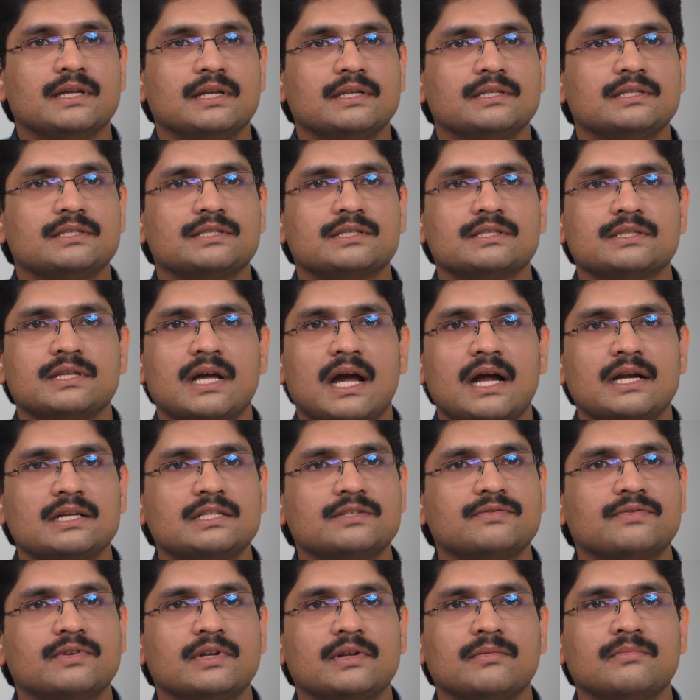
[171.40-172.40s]
It
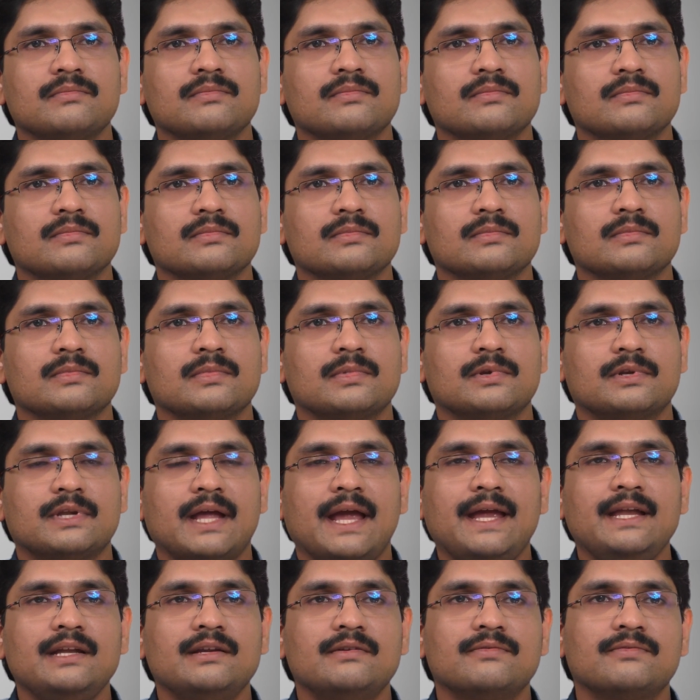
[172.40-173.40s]
starts from
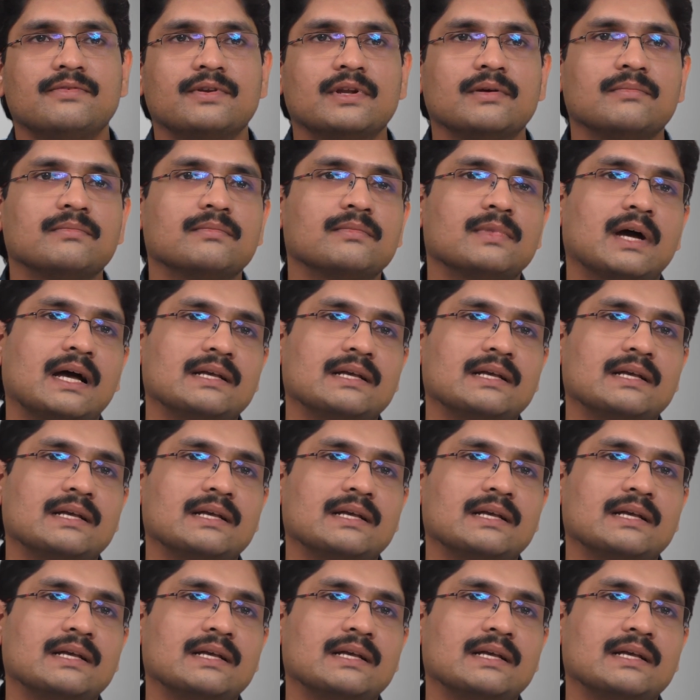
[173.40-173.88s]
right from